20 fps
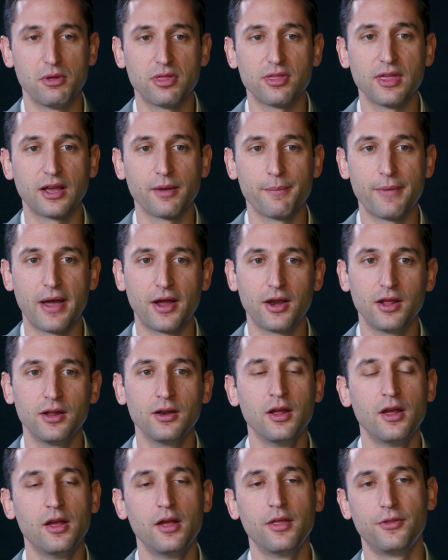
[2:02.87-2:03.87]
we think about
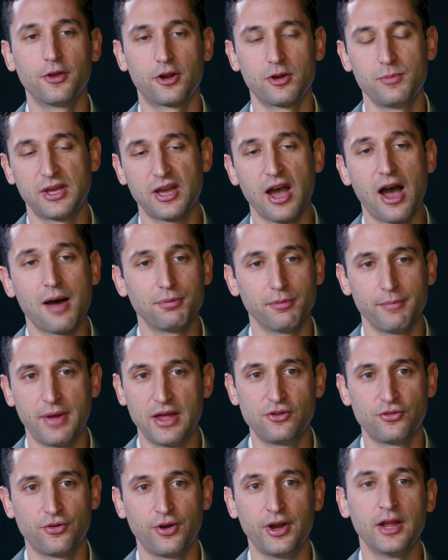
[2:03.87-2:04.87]
it. They're going to be
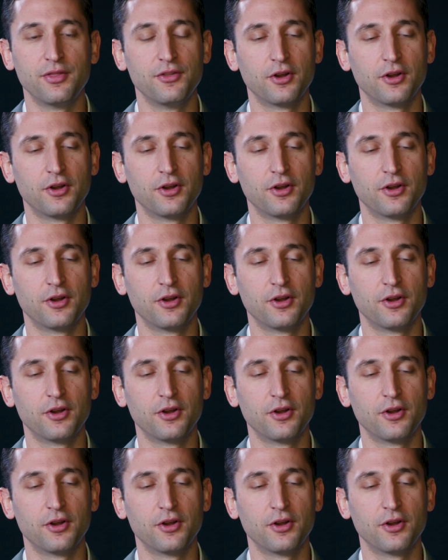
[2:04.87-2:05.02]
complementary,